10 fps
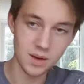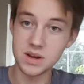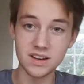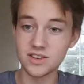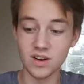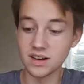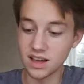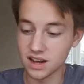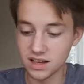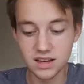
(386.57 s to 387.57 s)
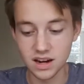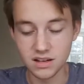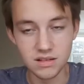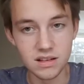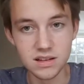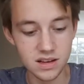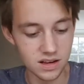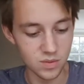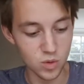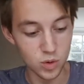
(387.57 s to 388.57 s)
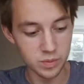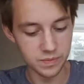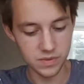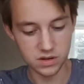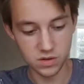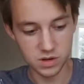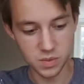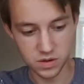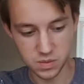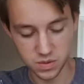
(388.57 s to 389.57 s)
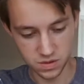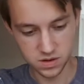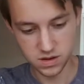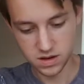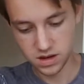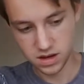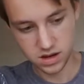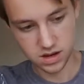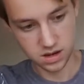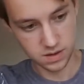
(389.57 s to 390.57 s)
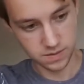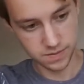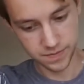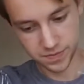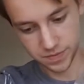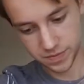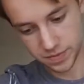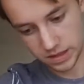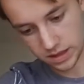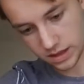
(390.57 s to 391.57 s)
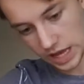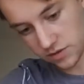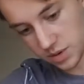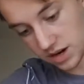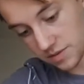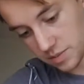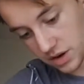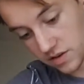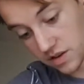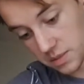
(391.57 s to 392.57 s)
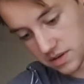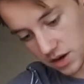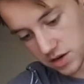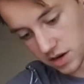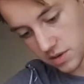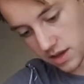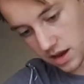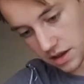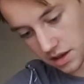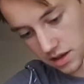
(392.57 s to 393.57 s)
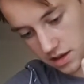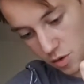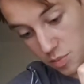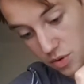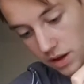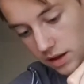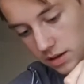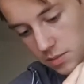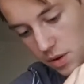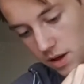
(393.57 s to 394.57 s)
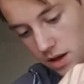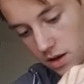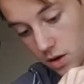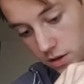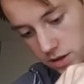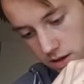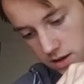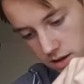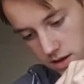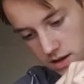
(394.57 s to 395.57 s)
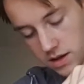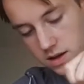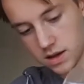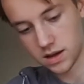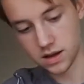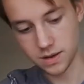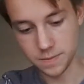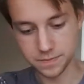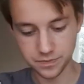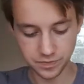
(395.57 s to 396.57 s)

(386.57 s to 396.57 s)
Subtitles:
just try and get it, as warm, as hot as possible. I have a bit of an obsession with brewing pu'er hot. I